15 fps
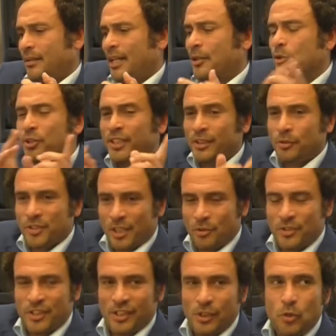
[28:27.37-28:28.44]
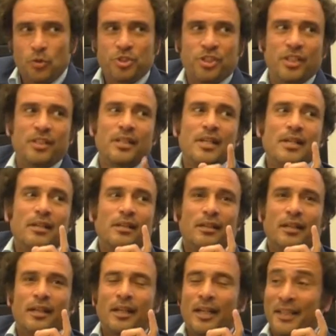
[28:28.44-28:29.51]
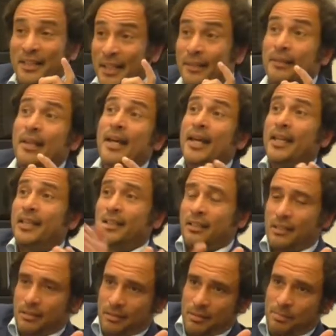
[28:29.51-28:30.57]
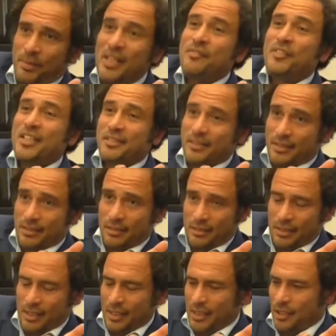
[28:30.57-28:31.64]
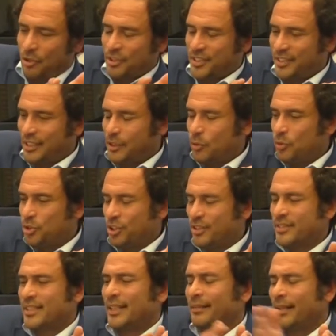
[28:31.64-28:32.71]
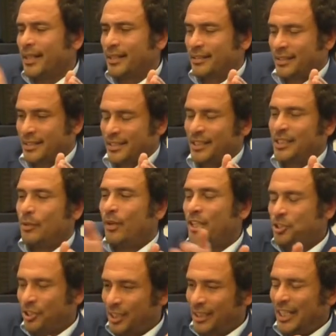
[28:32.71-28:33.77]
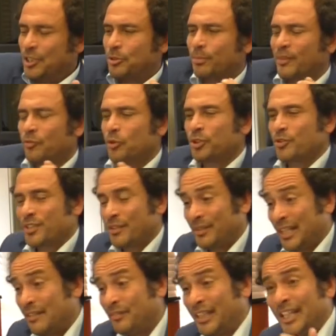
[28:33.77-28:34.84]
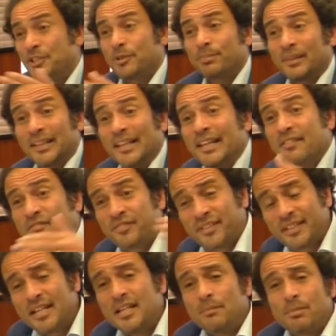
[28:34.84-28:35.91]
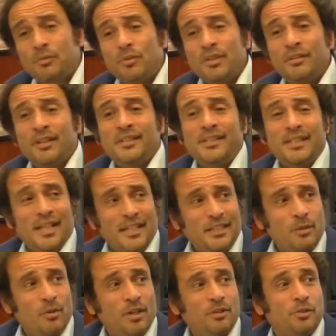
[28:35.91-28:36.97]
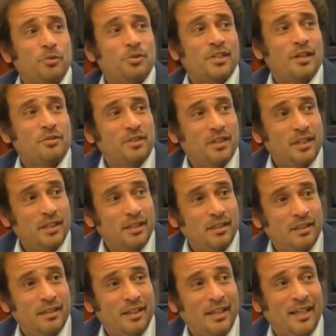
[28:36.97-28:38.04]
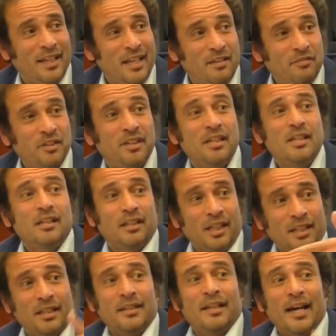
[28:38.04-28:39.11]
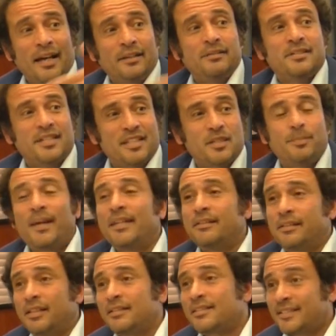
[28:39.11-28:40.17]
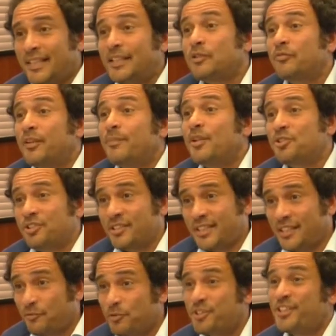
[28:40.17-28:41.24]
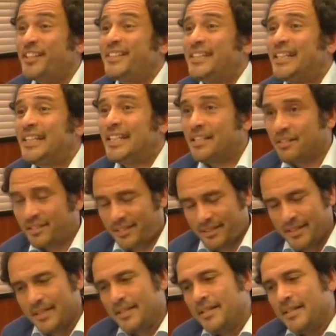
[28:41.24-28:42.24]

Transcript: according to the Constitution, and unlike previous constitutions, unlike the situation in Egypt before 2011, Egypt lived between 1981 and 2011 in an unsuspended state of emergency for 30 years.